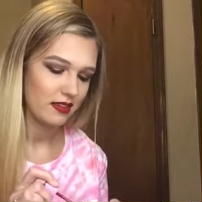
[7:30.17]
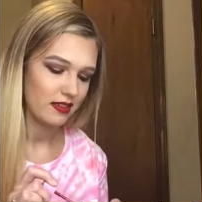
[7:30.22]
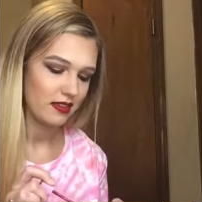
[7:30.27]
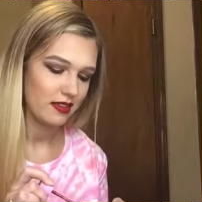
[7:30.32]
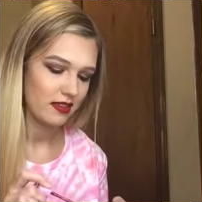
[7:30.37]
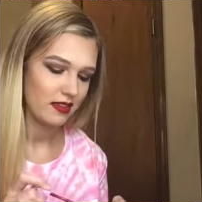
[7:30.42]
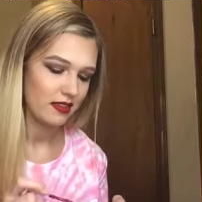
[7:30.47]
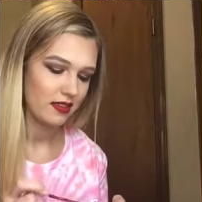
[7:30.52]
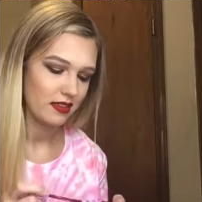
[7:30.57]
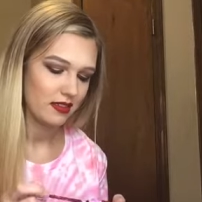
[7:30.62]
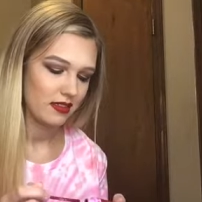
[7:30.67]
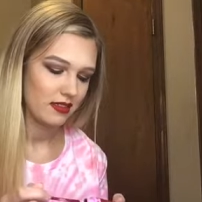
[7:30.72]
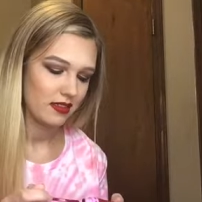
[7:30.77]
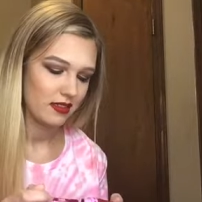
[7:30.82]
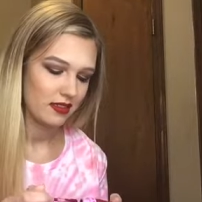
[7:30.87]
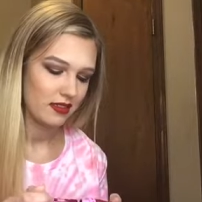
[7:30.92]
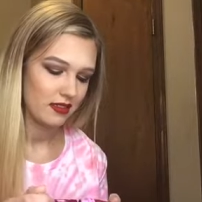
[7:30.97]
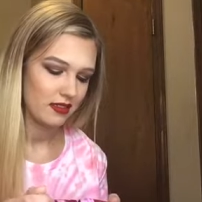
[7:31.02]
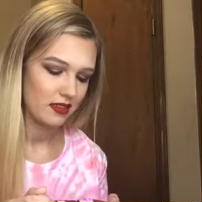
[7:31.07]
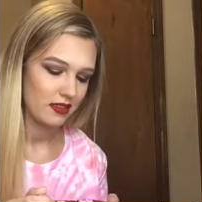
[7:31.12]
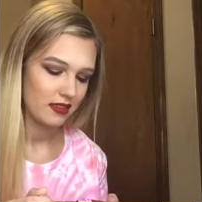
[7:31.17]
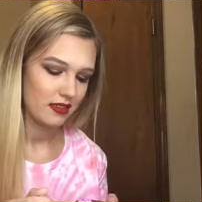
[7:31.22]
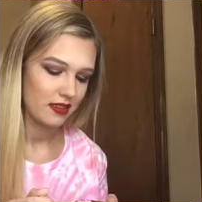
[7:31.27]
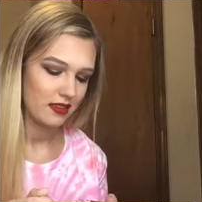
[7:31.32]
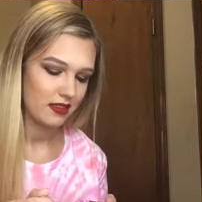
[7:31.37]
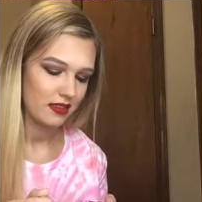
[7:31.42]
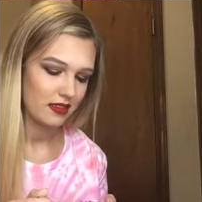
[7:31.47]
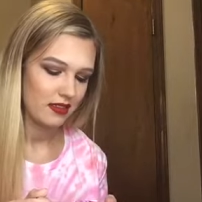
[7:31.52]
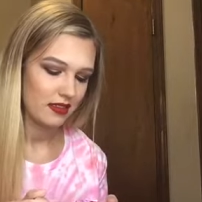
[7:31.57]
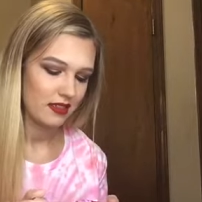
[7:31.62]
You just love
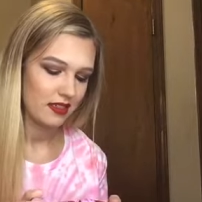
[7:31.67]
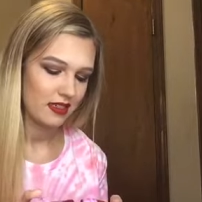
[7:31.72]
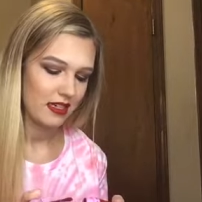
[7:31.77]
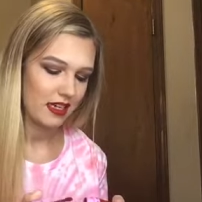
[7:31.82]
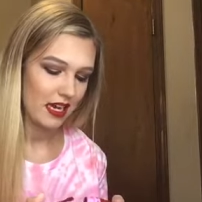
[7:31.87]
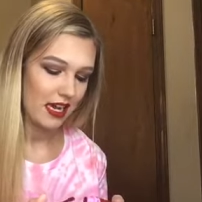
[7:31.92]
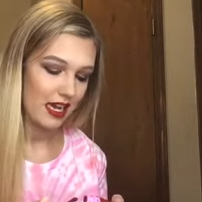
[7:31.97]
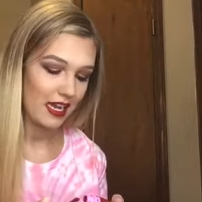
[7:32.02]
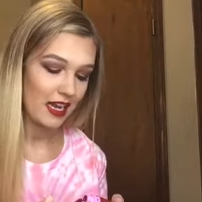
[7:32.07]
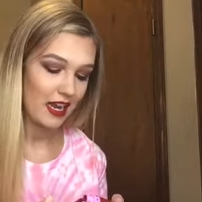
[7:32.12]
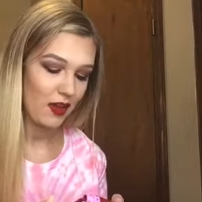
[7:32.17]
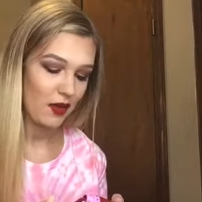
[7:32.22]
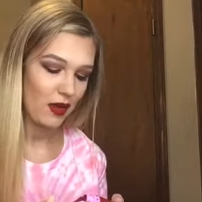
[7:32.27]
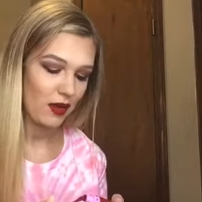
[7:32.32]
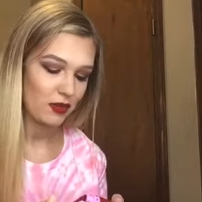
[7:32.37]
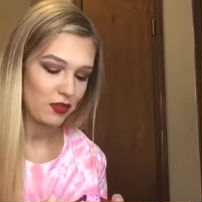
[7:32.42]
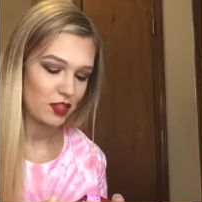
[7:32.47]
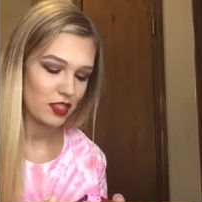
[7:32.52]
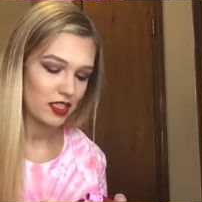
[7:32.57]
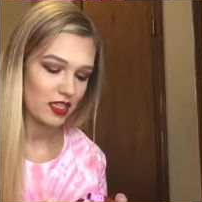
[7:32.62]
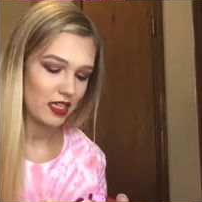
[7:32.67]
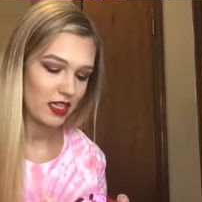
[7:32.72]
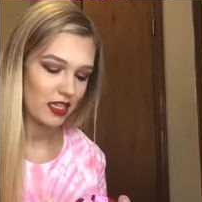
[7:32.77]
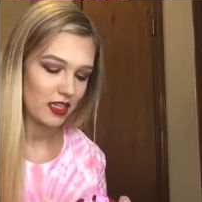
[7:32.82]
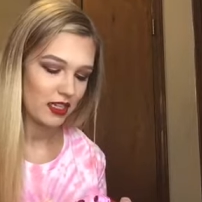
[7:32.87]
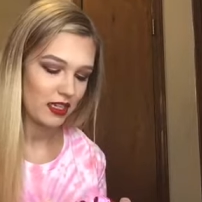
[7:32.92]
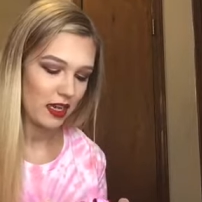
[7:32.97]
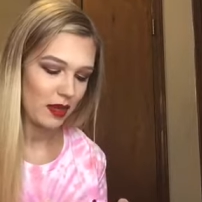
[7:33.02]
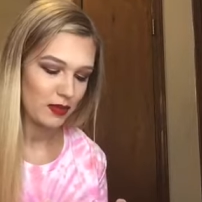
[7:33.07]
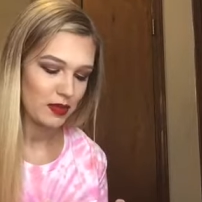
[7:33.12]
rain. I know. I was just
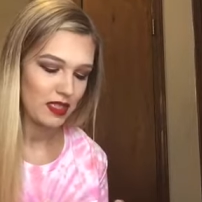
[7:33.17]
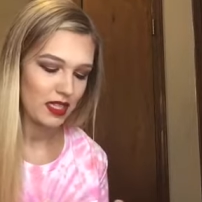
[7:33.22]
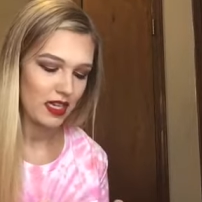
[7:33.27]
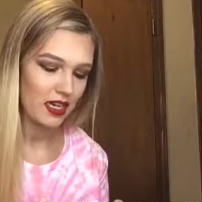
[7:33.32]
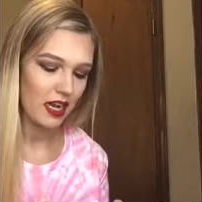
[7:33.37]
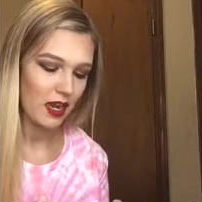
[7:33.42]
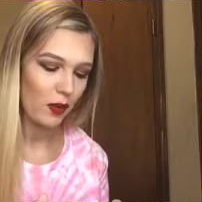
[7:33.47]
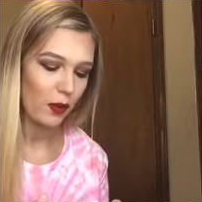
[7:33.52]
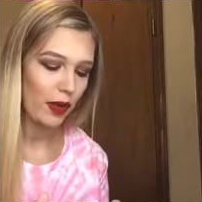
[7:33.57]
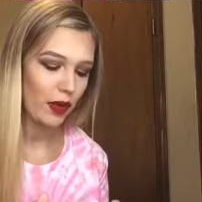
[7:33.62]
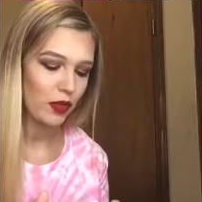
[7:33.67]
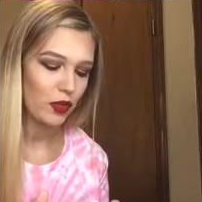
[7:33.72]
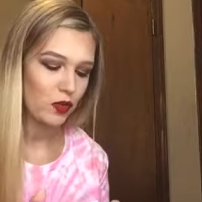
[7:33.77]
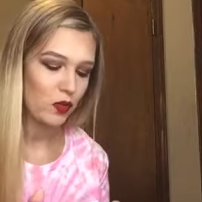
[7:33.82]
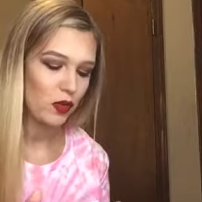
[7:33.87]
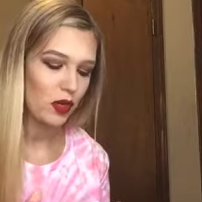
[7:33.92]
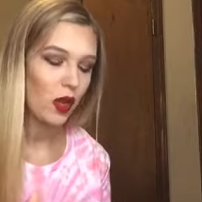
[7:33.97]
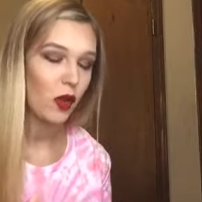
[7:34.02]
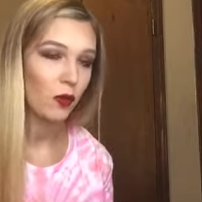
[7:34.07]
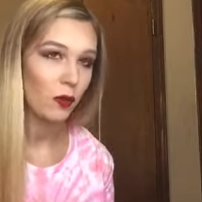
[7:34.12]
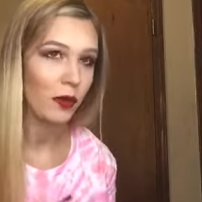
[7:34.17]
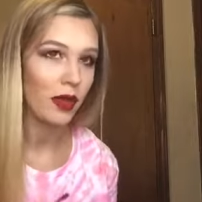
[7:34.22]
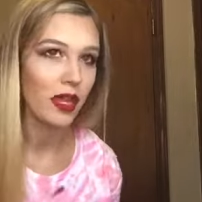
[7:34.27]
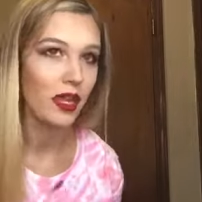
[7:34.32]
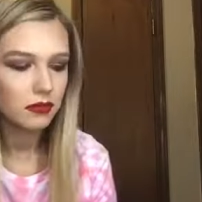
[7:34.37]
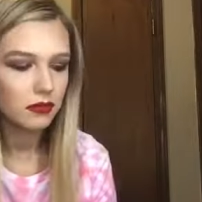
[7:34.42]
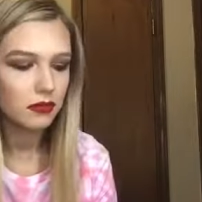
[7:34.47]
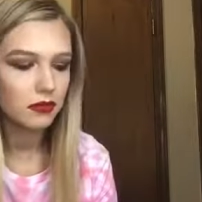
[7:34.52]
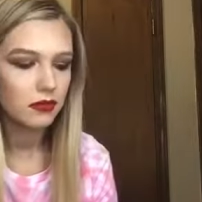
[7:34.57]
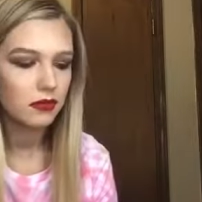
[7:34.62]
kidding. I'm seeing how well you know uh -huh. me.